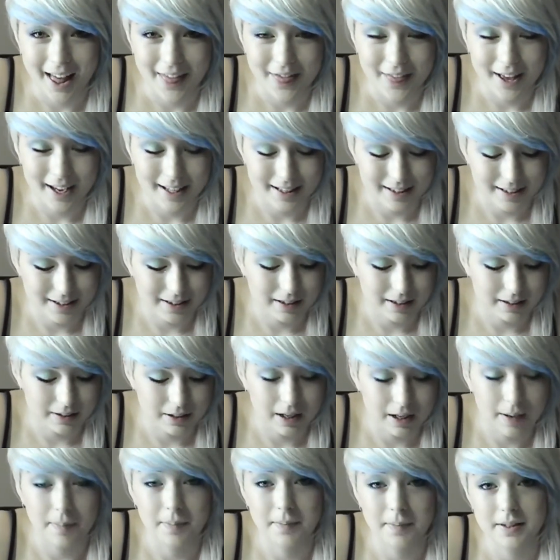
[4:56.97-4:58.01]
that's the
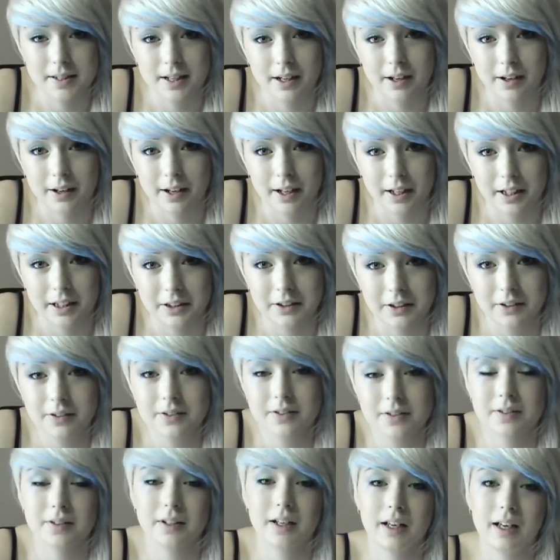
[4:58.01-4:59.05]
type of mascara I
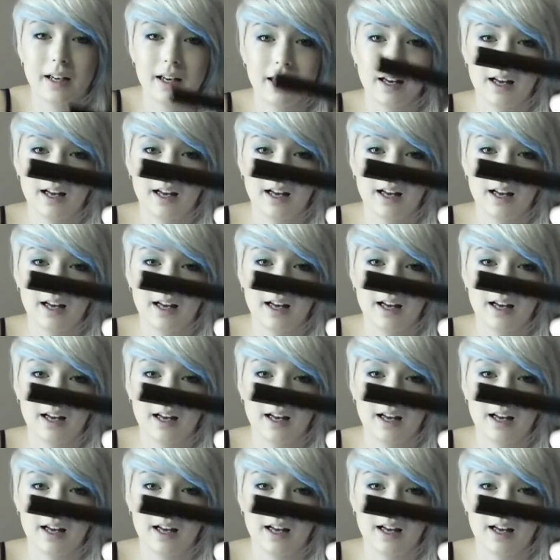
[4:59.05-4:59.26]
use.